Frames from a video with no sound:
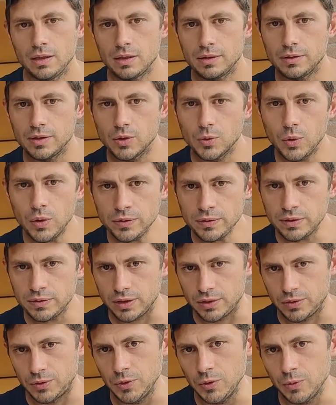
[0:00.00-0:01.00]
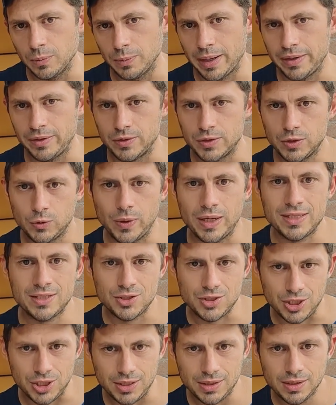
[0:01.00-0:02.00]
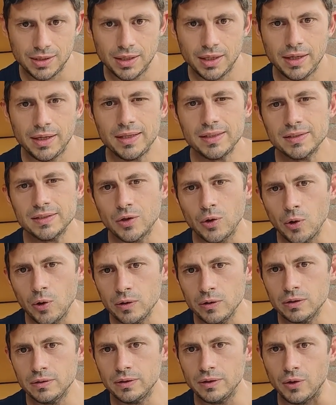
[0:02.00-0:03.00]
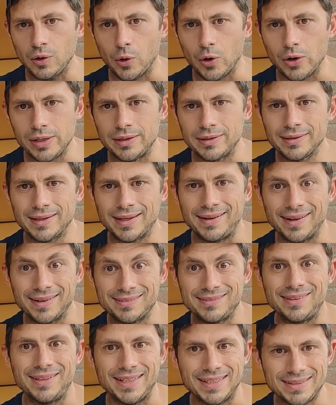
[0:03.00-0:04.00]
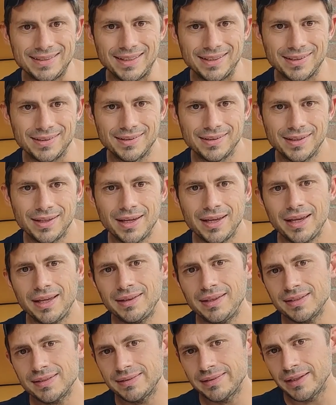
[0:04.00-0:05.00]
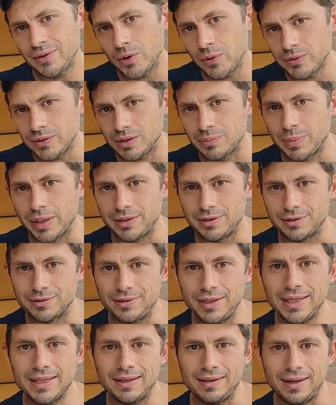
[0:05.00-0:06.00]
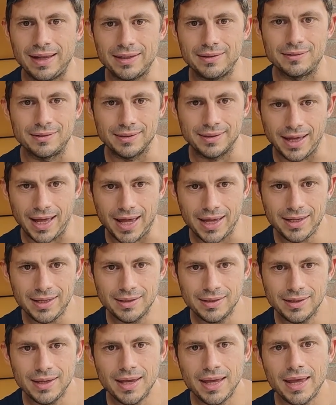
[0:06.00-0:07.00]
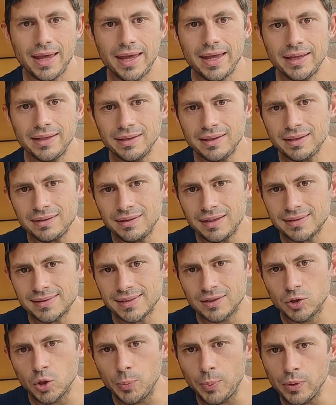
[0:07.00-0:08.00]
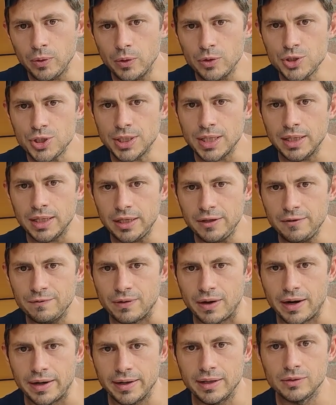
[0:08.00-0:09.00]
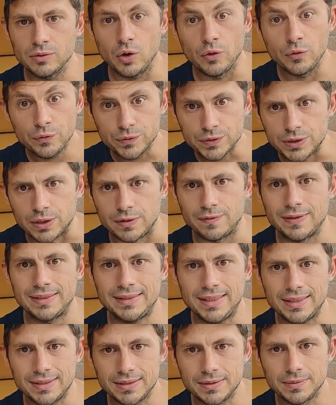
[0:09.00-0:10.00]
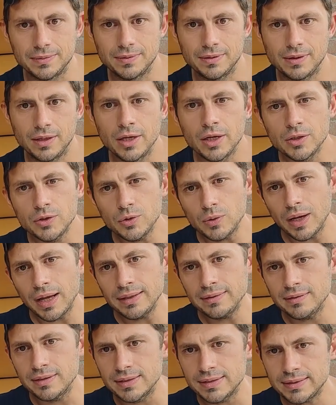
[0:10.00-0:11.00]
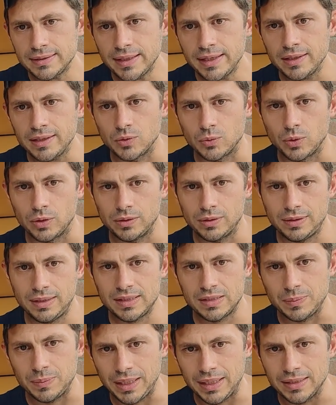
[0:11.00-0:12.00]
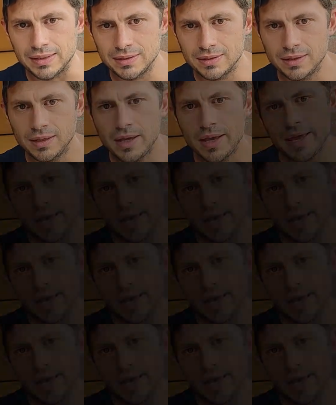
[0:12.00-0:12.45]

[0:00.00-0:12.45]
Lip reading: The quantity 2 minus twice g is called the Euler characteristic. It is denoted by the Greek letter chi, and it is a topological invariant of surfaces. To understand what this means,